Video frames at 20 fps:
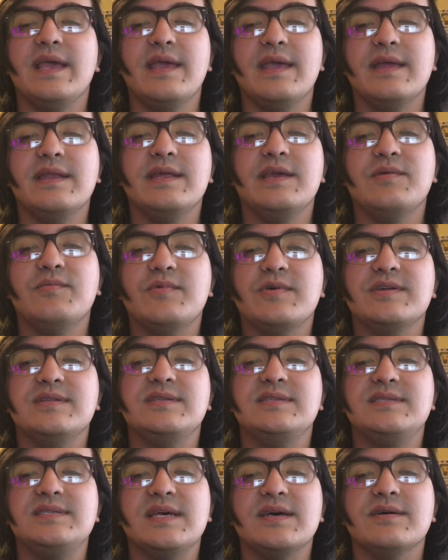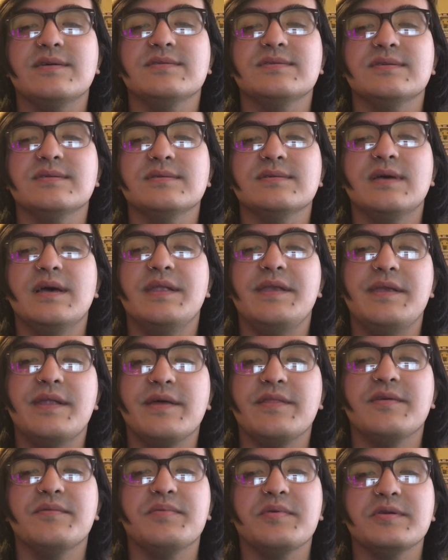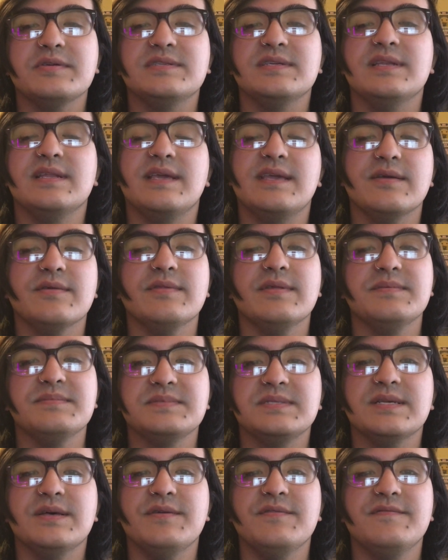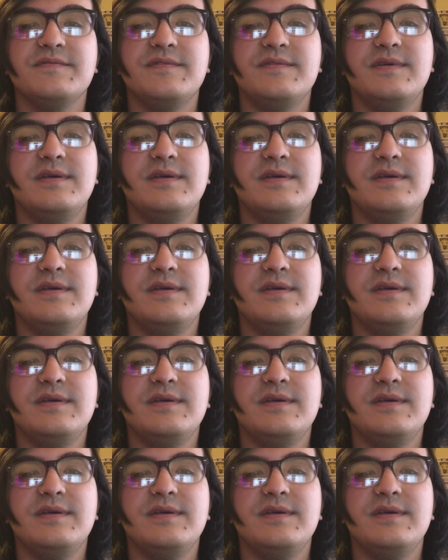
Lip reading: anyone tell another person to kill themselves.